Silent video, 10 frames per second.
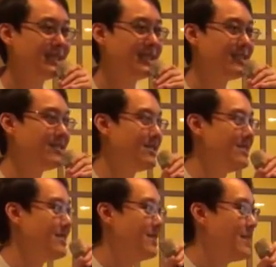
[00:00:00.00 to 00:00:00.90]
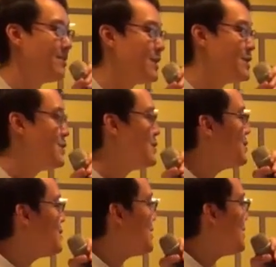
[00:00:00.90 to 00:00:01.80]
dynasty. But it's
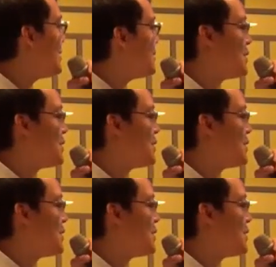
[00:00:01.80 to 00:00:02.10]
too